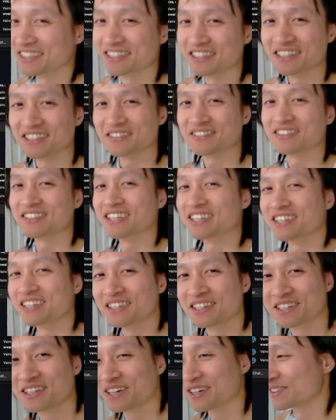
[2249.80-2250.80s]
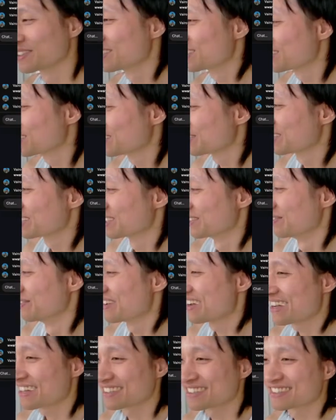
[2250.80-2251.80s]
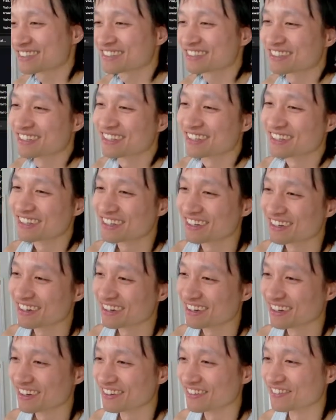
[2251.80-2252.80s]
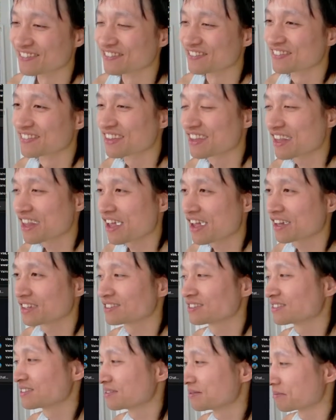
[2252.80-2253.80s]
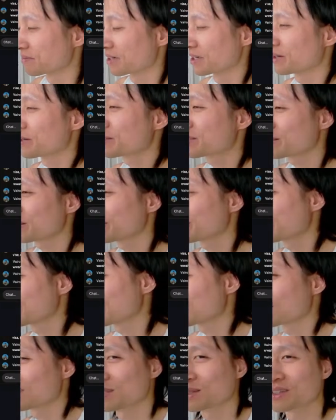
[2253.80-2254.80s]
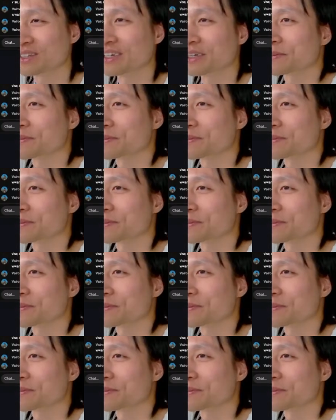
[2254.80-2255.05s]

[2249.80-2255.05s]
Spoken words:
I'll be like, yo, this dude was a mess. But I also learned this new thing.